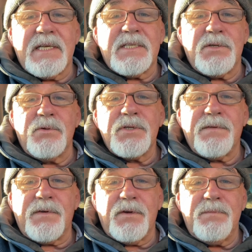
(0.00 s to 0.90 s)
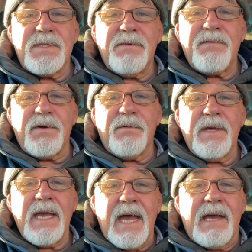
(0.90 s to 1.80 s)
exhaust fumes fill
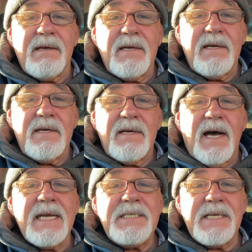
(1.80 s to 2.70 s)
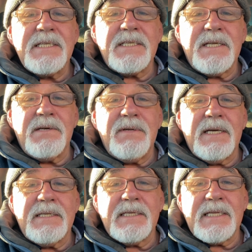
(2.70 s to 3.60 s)
the air. I just don't
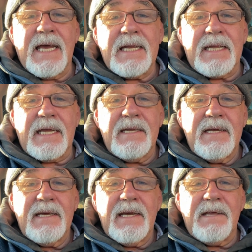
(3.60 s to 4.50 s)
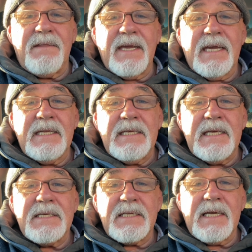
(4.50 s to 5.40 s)
understand it, and think in
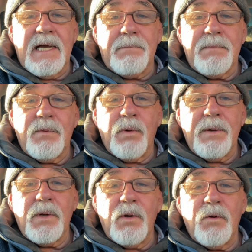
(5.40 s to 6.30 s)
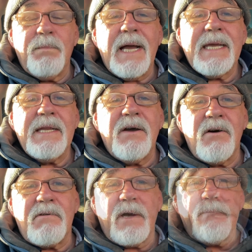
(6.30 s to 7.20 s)
years to come, we will look back in
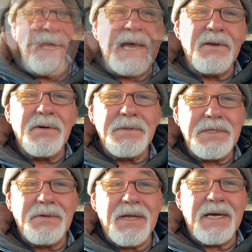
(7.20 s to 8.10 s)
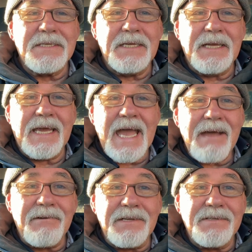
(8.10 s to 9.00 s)
horror. And how long would you last in a
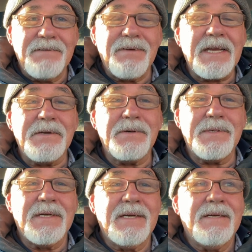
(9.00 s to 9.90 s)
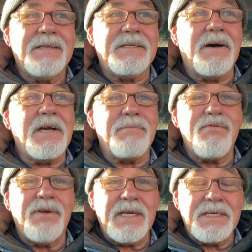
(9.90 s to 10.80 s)
garage? In fact, you'd die
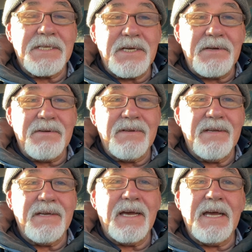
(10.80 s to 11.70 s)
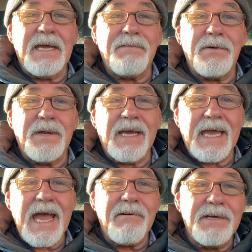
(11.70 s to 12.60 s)
pretty soon if you're in a
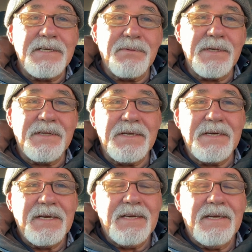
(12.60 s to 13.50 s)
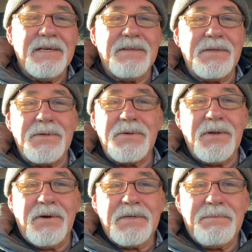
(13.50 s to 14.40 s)
garage with the door
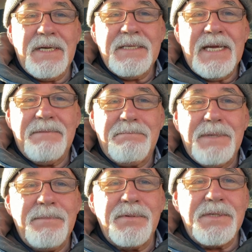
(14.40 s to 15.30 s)
locked. But and yet people